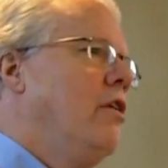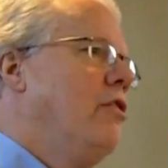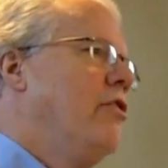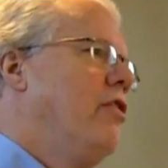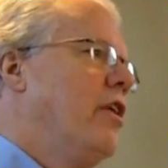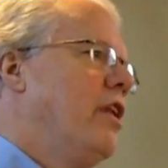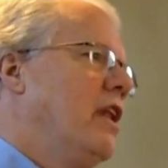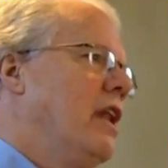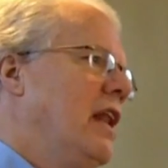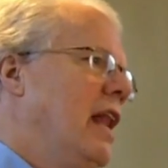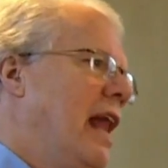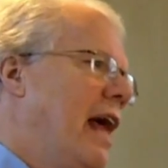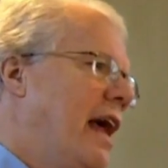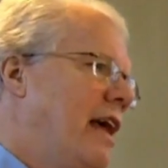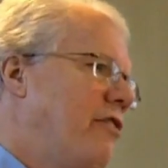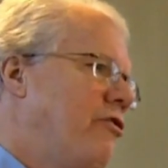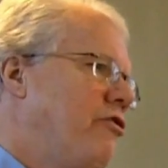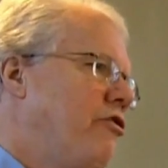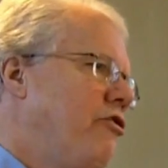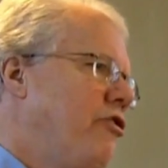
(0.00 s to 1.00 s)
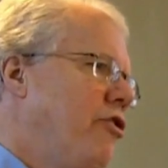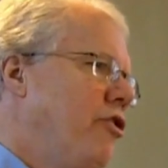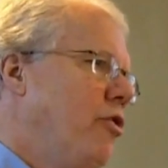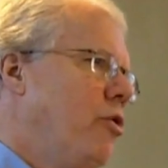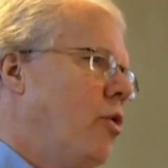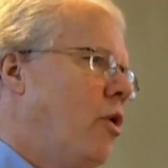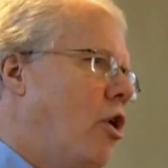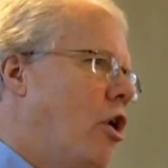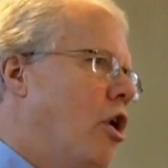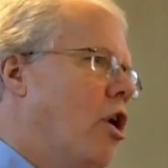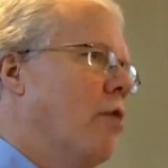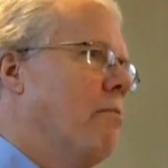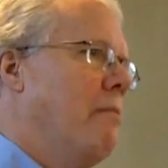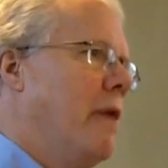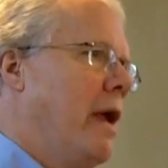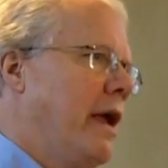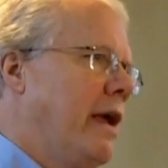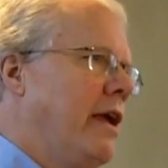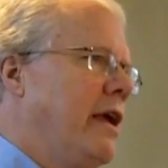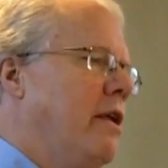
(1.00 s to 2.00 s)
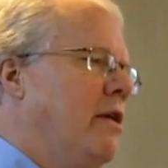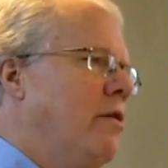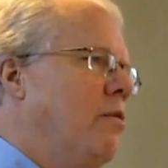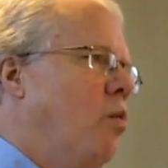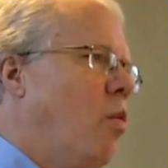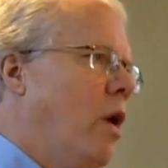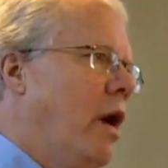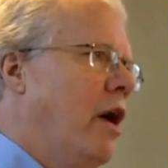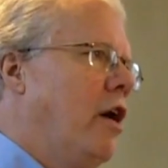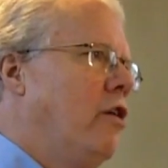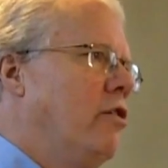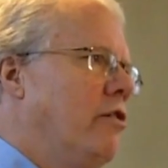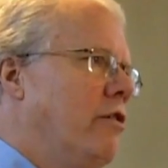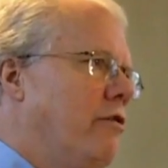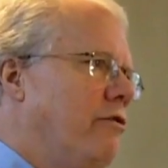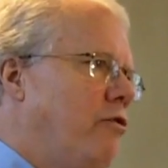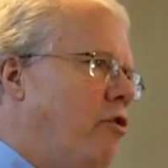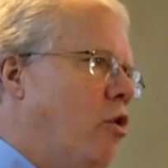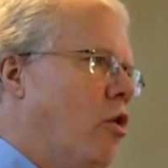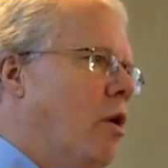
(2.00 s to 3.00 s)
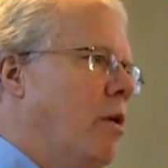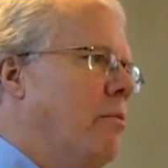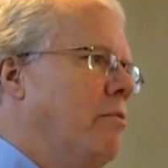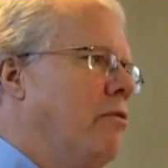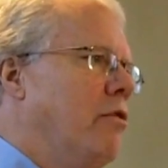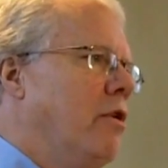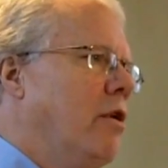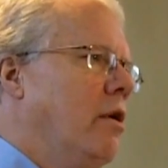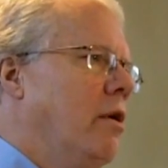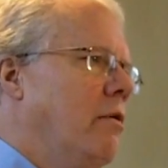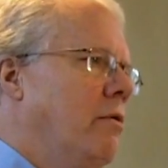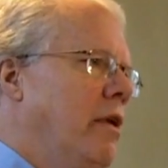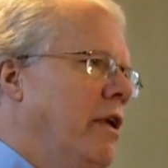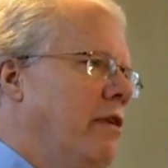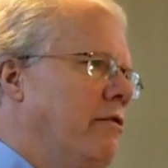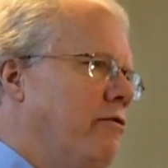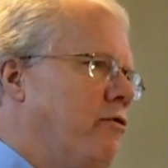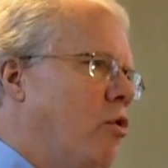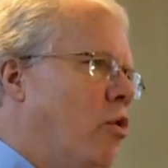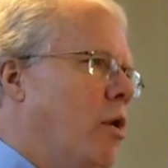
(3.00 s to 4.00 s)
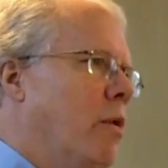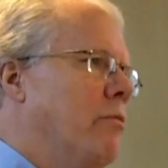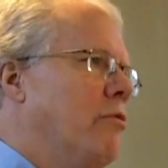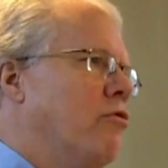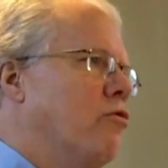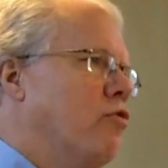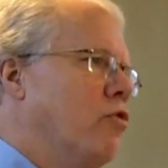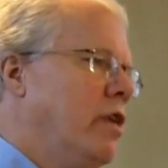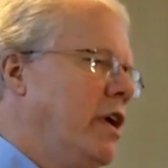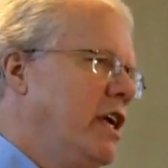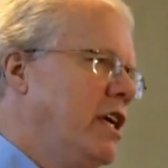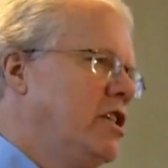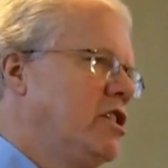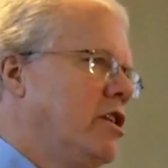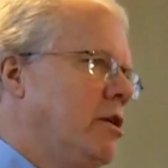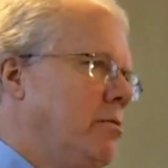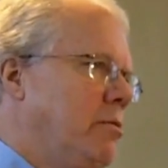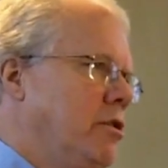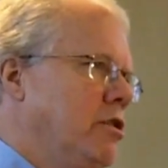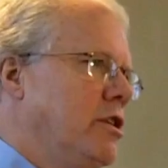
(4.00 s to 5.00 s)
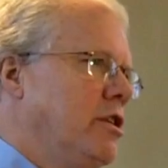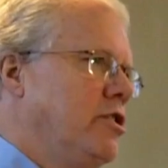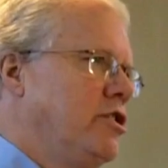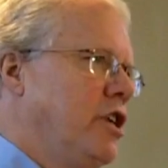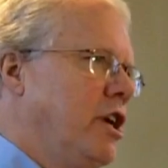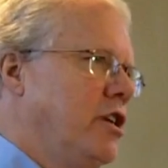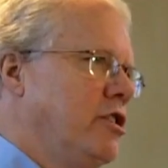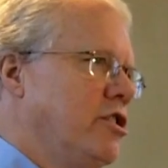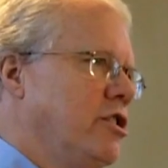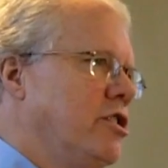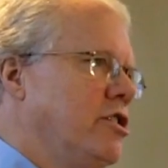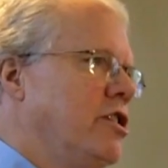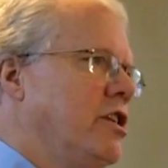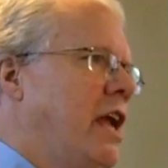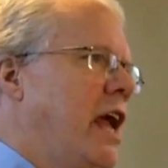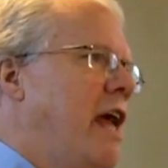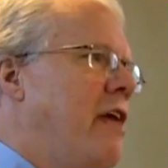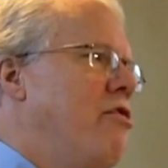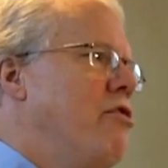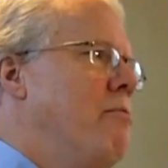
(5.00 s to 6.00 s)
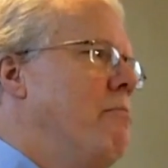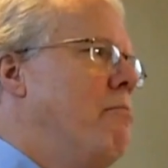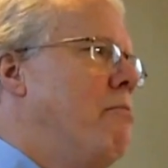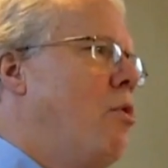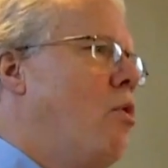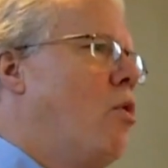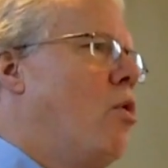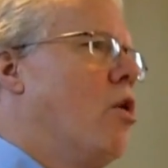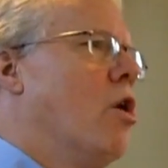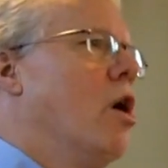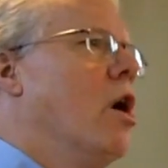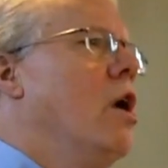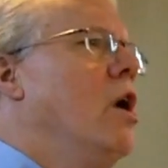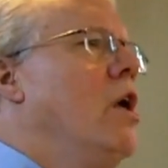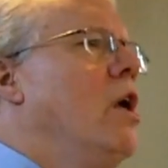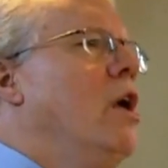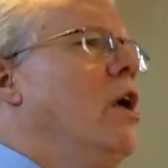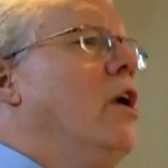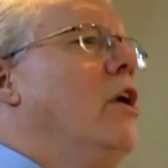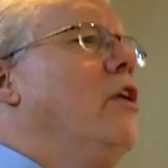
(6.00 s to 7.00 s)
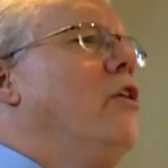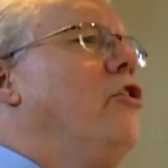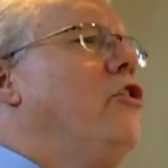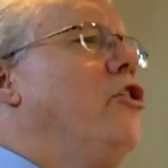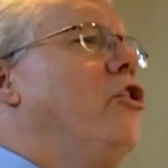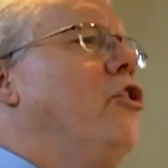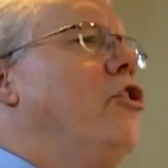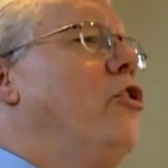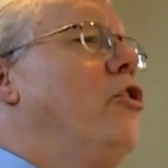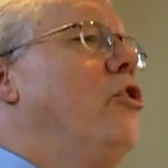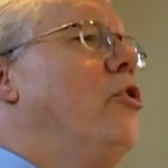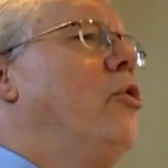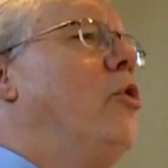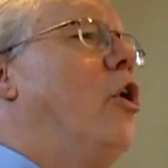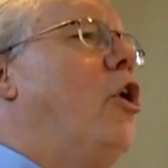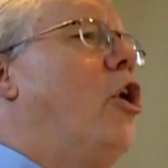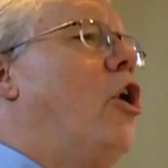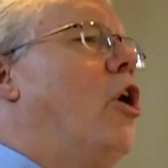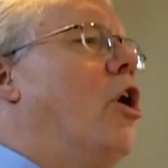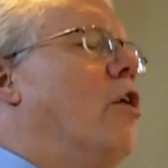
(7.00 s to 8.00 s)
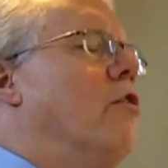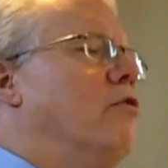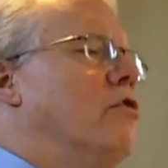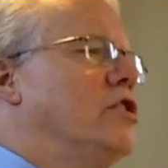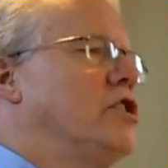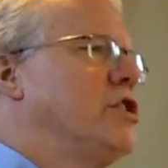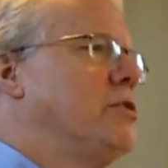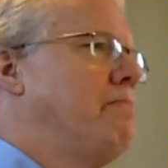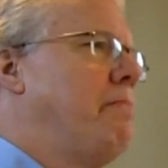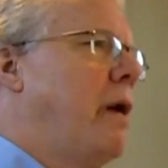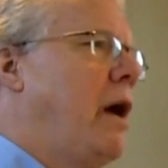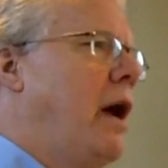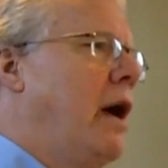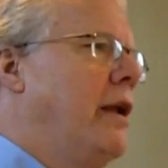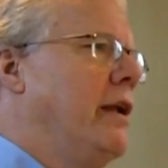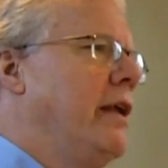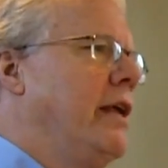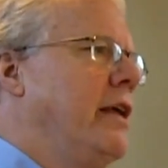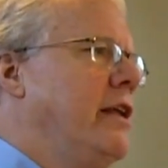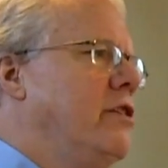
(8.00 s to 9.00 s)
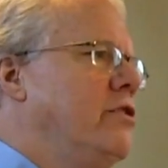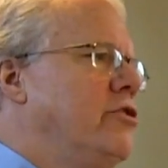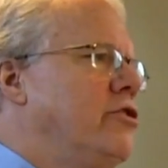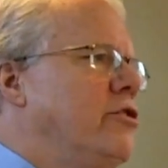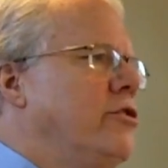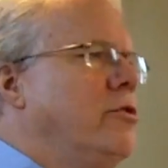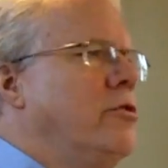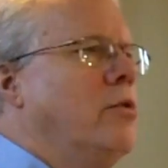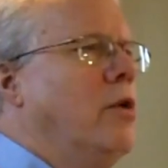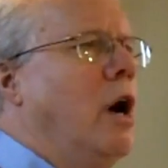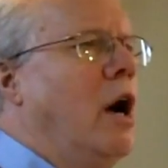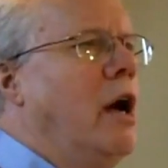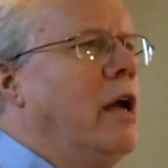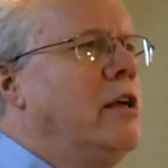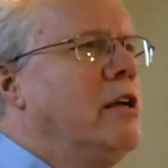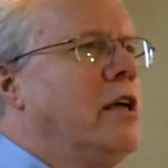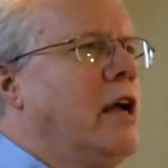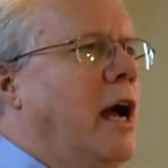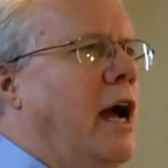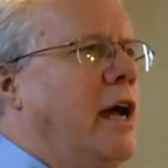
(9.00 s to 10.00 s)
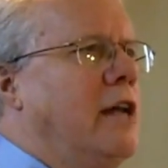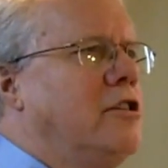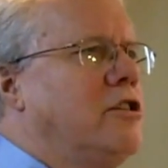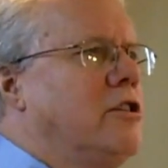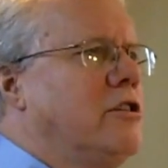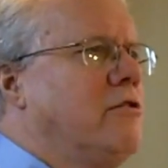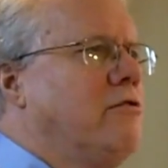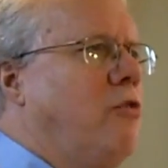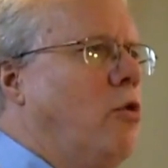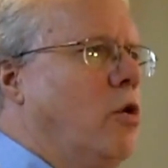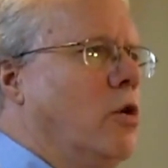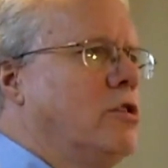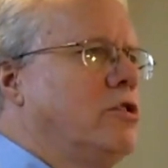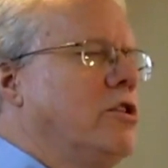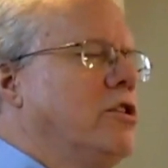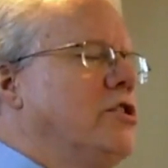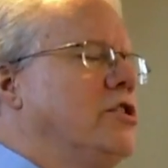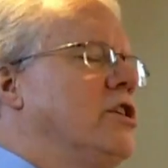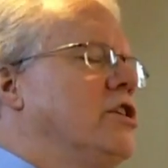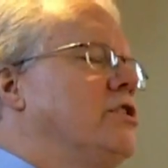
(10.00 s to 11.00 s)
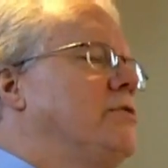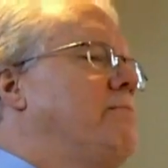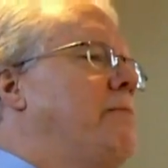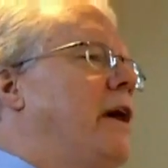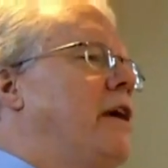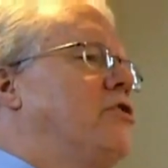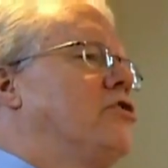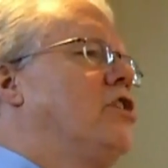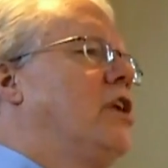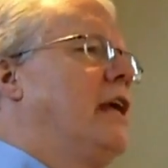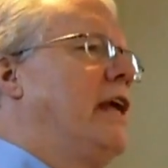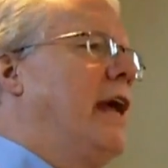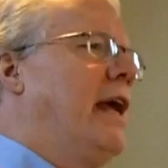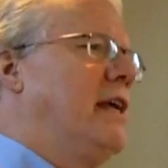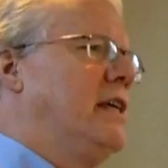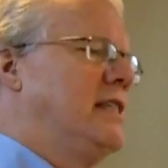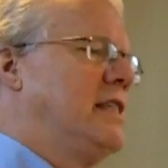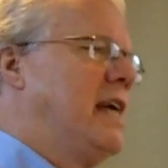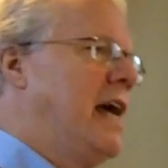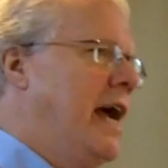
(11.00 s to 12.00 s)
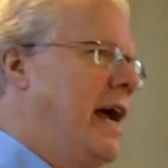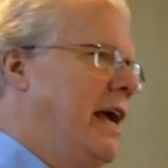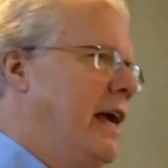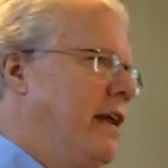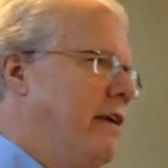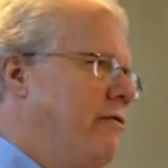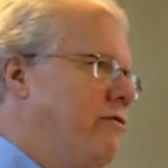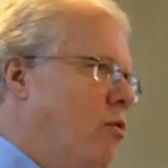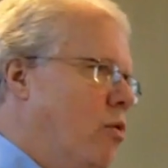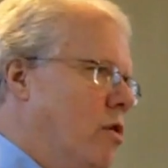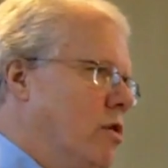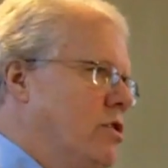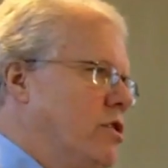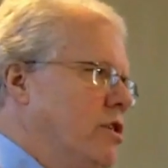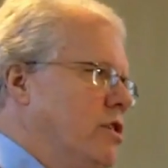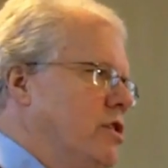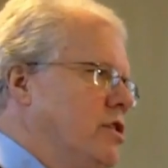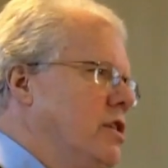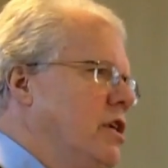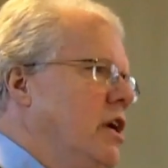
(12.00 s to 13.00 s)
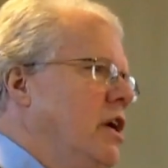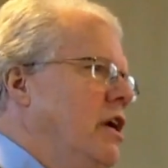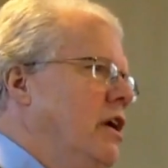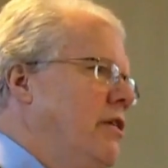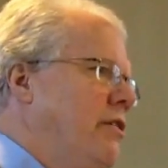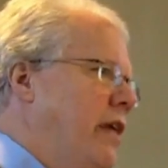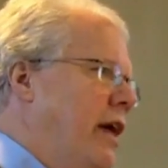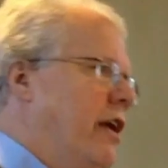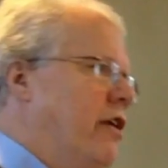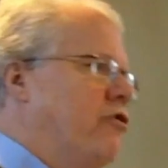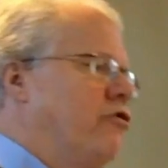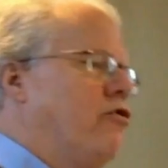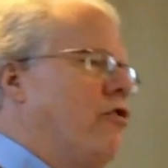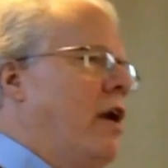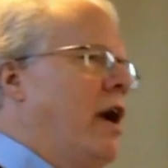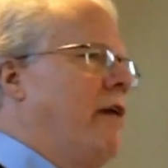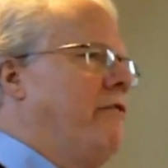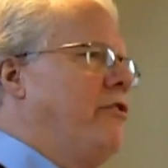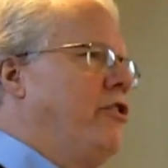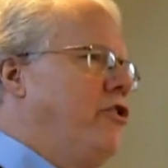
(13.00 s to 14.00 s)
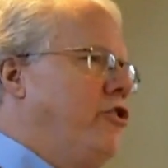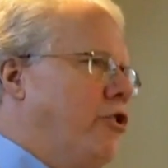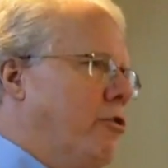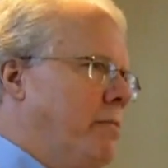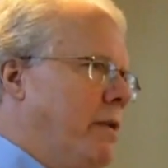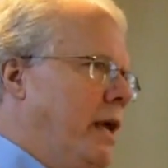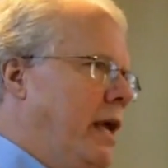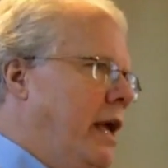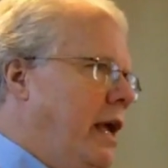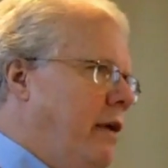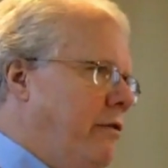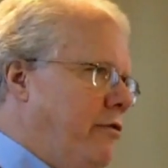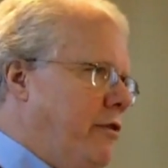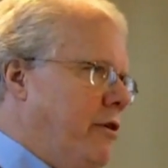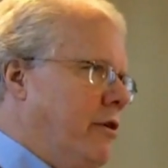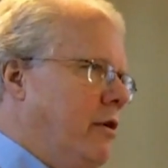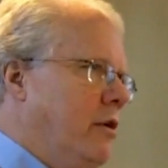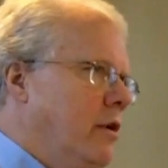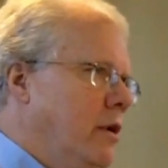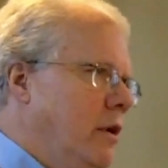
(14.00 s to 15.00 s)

the less you are making well-informed, reasonable decisions, and the more you are responding to unconscious forces, especially anxiety forces, that are driving your behavior.